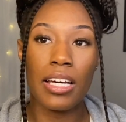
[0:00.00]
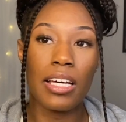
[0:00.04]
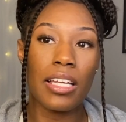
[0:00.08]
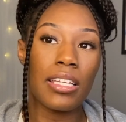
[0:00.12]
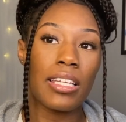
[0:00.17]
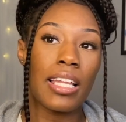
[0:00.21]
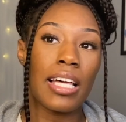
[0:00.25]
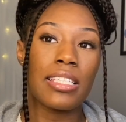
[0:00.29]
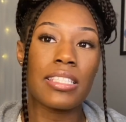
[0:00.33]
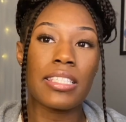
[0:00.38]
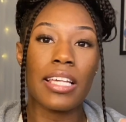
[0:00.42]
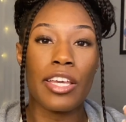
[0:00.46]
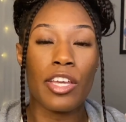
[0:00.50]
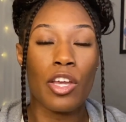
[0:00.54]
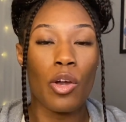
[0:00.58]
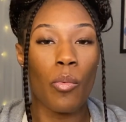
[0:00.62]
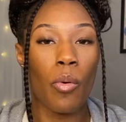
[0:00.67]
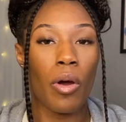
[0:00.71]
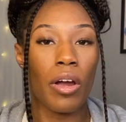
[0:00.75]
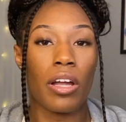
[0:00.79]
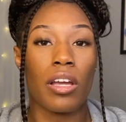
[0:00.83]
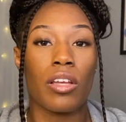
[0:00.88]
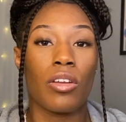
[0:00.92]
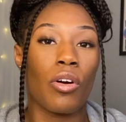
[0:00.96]
Let's say you're
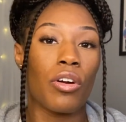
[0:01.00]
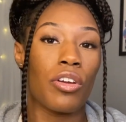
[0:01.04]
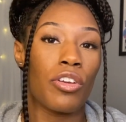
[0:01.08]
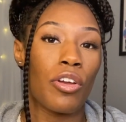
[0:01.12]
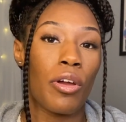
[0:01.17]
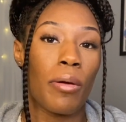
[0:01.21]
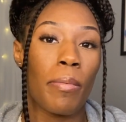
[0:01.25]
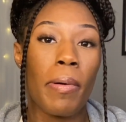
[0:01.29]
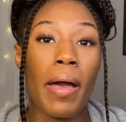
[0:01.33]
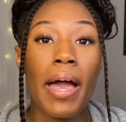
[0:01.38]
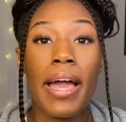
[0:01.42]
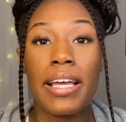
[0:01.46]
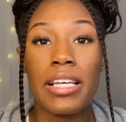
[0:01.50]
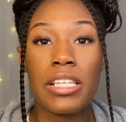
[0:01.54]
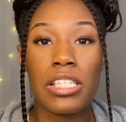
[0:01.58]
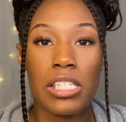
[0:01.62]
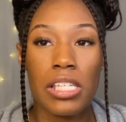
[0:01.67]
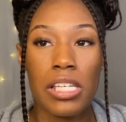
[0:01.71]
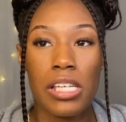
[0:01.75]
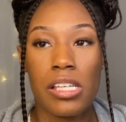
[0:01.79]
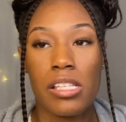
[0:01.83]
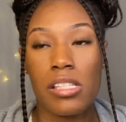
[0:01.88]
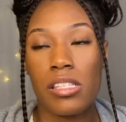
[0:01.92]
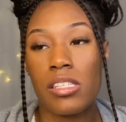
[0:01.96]
working on your
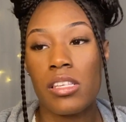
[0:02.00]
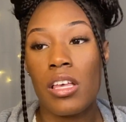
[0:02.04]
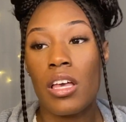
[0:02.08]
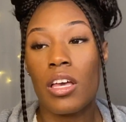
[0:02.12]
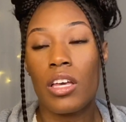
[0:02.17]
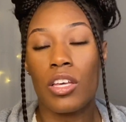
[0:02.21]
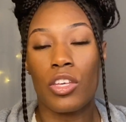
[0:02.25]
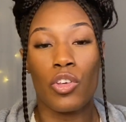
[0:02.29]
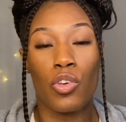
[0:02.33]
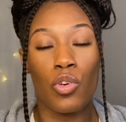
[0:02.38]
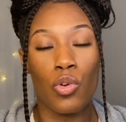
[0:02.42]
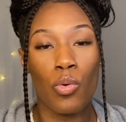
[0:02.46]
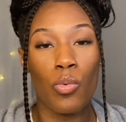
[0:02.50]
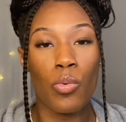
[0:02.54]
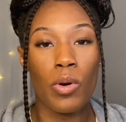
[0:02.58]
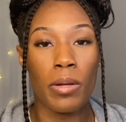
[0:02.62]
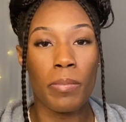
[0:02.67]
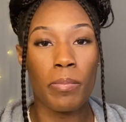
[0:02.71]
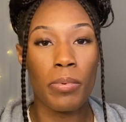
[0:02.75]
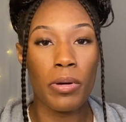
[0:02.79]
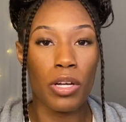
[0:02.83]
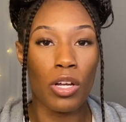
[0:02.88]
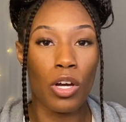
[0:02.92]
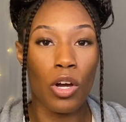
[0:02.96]
patience. You
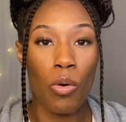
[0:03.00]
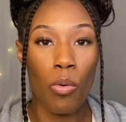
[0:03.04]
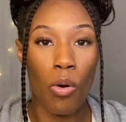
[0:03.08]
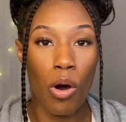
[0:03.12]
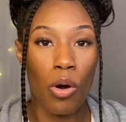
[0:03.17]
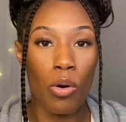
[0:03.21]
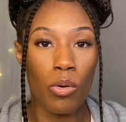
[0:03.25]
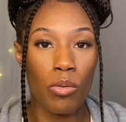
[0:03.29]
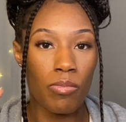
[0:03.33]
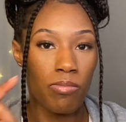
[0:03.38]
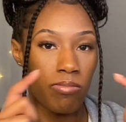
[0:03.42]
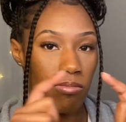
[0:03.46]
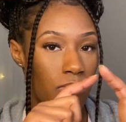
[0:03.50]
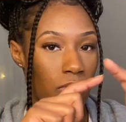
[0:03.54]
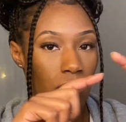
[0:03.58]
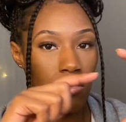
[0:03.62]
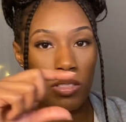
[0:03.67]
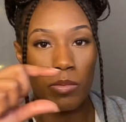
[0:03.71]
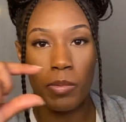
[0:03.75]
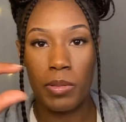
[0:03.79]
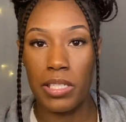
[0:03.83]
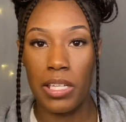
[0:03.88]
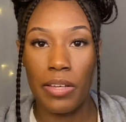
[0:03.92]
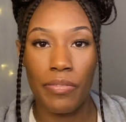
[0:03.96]
would put a quote
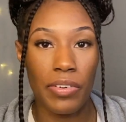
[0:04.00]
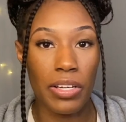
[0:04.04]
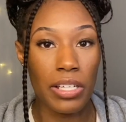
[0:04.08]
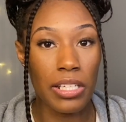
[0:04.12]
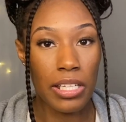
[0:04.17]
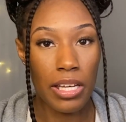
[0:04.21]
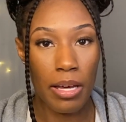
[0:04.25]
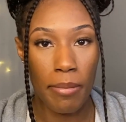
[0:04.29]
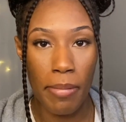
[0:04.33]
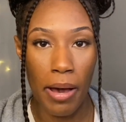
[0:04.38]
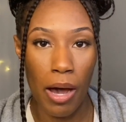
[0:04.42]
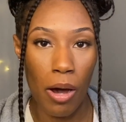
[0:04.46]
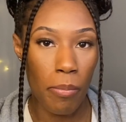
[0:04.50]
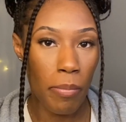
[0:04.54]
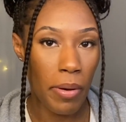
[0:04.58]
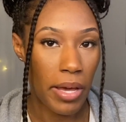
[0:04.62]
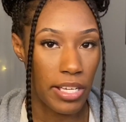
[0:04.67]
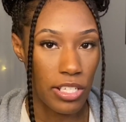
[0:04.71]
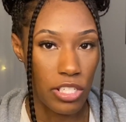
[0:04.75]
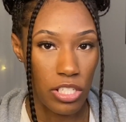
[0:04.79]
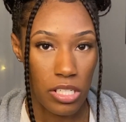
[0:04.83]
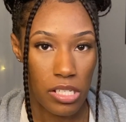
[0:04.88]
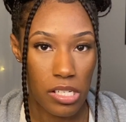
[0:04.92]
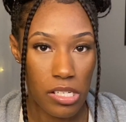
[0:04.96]
specifically about
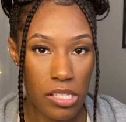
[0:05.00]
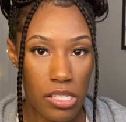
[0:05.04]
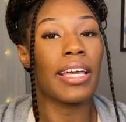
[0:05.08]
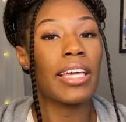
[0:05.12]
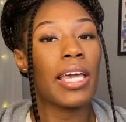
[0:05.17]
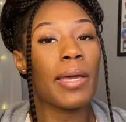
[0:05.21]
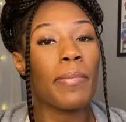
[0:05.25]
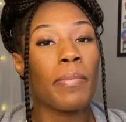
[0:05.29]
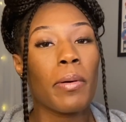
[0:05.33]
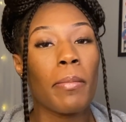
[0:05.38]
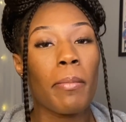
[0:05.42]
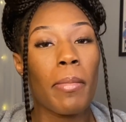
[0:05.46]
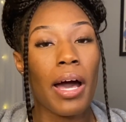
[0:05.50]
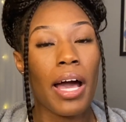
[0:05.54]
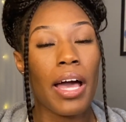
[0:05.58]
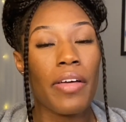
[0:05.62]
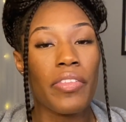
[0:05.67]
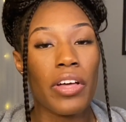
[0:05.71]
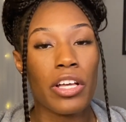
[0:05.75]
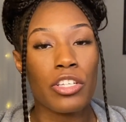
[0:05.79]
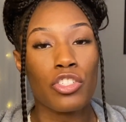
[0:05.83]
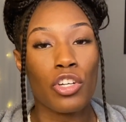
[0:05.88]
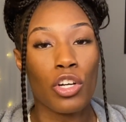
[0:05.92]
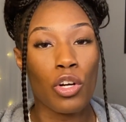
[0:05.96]
patience. Keep in mind
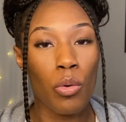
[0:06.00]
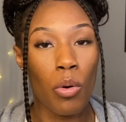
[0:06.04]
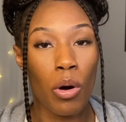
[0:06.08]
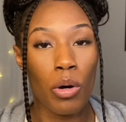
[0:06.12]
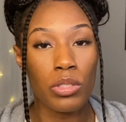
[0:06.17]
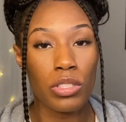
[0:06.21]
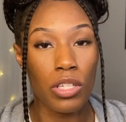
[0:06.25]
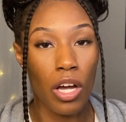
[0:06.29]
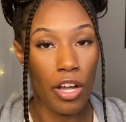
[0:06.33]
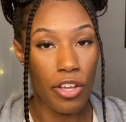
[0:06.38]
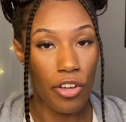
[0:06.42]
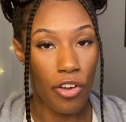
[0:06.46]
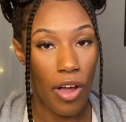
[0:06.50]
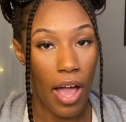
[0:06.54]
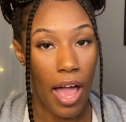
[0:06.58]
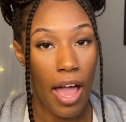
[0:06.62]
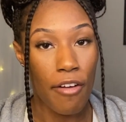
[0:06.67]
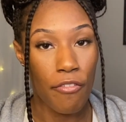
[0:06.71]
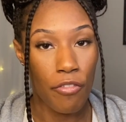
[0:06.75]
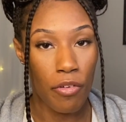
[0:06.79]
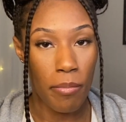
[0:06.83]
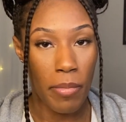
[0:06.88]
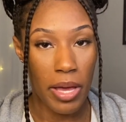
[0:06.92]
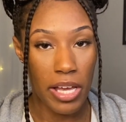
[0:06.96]
that your quotes are your
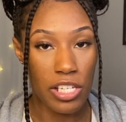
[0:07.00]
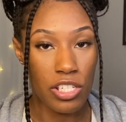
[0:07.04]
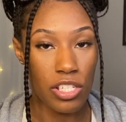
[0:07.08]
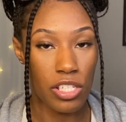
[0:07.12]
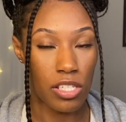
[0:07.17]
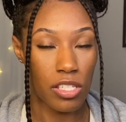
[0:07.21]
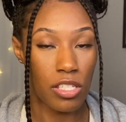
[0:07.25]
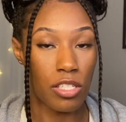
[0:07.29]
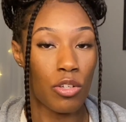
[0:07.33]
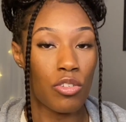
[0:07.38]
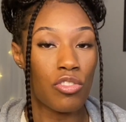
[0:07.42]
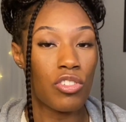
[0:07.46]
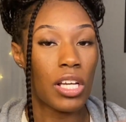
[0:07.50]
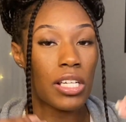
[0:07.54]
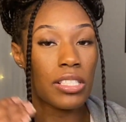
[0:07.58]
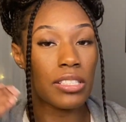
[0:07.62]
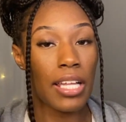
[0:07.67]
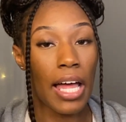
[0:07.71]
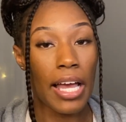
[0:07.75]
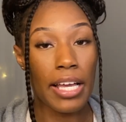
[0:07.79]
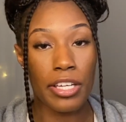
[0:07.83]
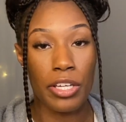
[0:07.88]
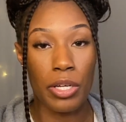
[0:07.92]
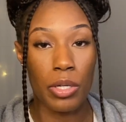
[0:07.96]
affirmations. So just
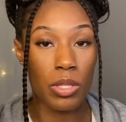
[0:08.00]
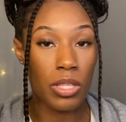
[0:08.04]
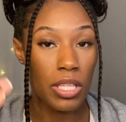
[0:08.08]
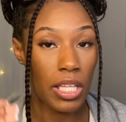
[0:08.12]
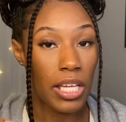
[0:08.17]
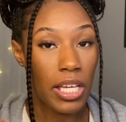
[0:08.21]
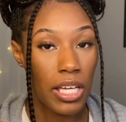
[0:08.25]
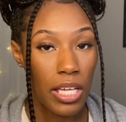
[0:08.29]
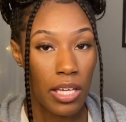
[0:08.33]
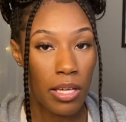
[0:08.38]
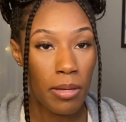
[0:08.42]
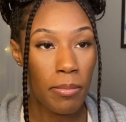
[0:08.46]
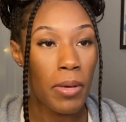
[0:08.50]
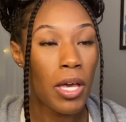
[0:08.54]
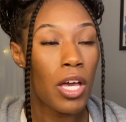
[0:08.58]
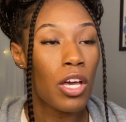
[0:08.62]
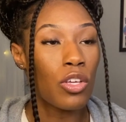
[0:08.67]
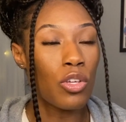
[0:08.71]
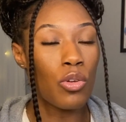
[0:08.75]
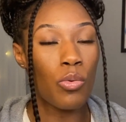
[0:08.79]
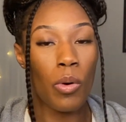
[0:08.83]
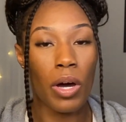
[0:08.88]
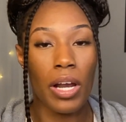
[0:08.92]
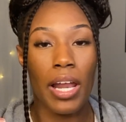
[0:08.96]
like your theme,
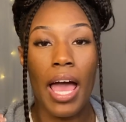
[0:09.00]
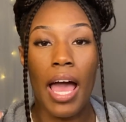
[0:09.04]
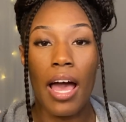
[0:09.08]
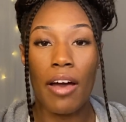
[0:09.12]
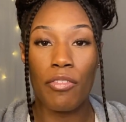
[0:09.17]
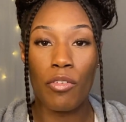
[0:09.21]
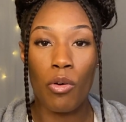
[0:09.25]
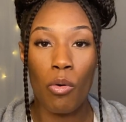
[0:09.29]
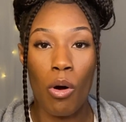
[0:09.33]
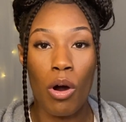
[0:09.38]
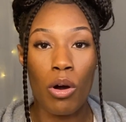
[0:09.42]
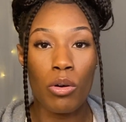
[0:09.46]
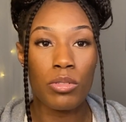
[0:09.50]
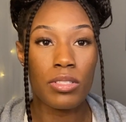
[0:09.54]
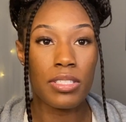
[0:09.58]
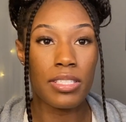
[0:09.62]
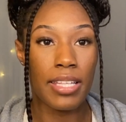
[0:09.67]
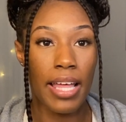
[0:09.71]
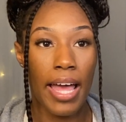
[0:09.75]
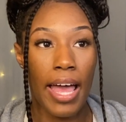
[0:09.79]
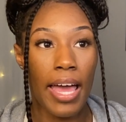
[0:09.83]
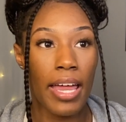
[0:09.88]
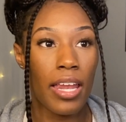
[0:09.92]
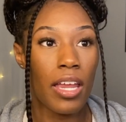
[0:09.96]
you want to have quotes
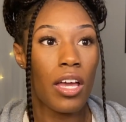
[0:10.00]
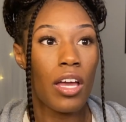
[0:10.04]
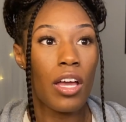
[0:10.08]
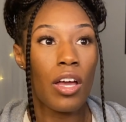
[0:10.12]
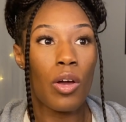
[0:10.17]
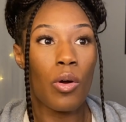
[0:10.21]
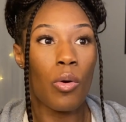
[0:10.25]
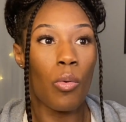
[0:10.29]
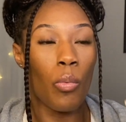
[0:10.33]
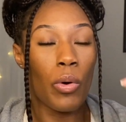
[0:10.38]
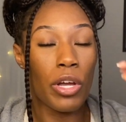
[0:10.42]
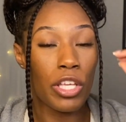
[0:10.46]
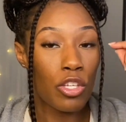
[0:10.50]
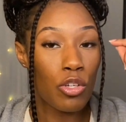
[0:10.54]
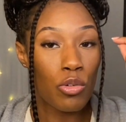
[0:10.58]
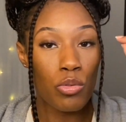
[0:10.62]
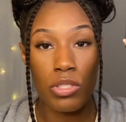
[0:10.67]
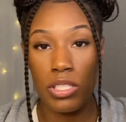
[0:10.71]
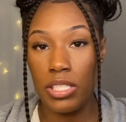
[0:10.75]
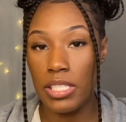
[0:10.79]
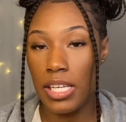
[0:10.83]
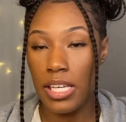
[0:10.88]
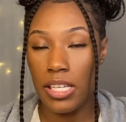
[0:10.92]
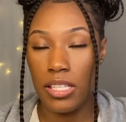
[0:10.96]
that when you
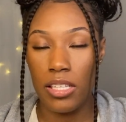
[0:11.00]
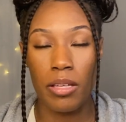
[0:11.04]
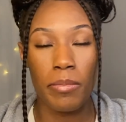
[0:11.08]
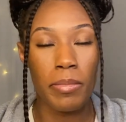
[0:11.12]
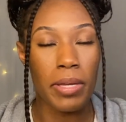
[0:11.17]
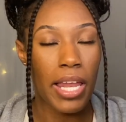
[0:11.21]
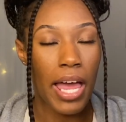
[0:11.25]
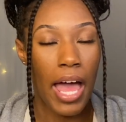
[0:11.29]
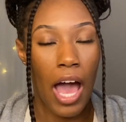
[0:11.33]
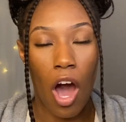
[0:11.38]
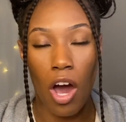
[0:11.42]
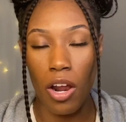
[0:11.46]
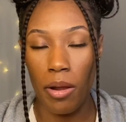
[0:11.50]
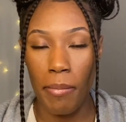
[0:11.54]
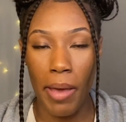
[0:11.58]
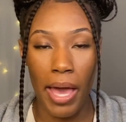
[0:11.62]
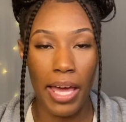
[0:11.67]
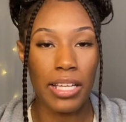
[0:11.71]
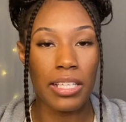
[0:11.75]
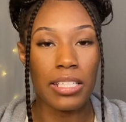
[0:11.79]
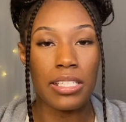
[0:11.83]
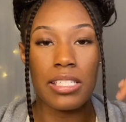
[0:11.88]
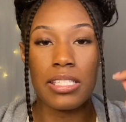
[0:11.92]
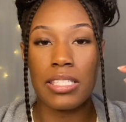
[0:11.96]
see them, it
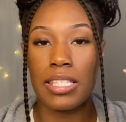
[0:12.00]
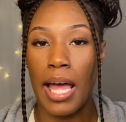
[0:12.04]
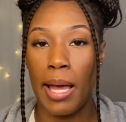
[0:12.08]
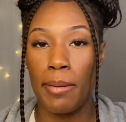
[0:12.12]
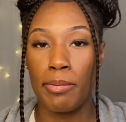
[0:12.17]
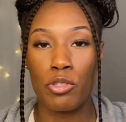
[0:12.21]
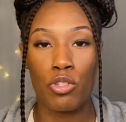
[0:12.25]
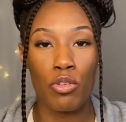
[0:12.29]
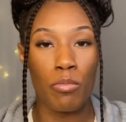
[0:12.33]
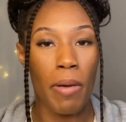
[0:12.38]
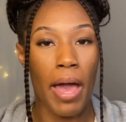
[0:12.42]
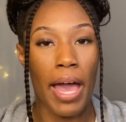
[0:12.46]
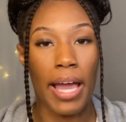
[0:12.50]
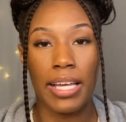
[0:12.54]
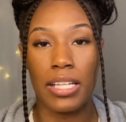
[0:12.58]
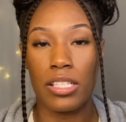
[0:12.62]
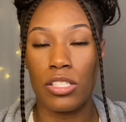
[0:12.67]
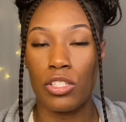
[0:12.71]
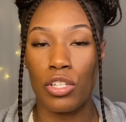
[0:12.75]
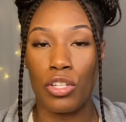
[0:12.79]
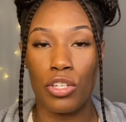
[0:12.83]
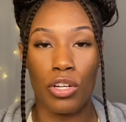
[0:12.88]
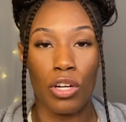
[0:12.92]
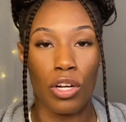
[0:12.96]
automatically snaps you back
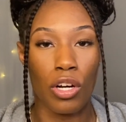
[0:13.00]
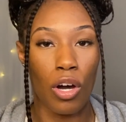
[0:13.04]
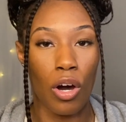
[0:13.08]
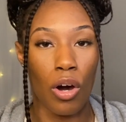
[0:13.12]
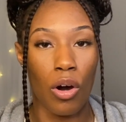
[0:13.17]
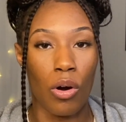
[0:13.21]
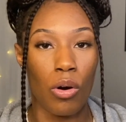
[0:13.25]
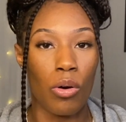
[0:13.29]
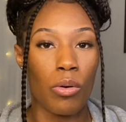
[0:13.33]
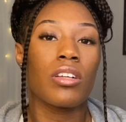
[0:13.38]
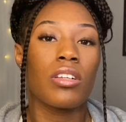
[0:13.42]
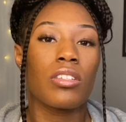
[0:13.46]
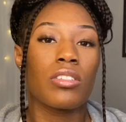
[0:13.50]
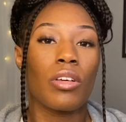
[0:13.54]
into your goal.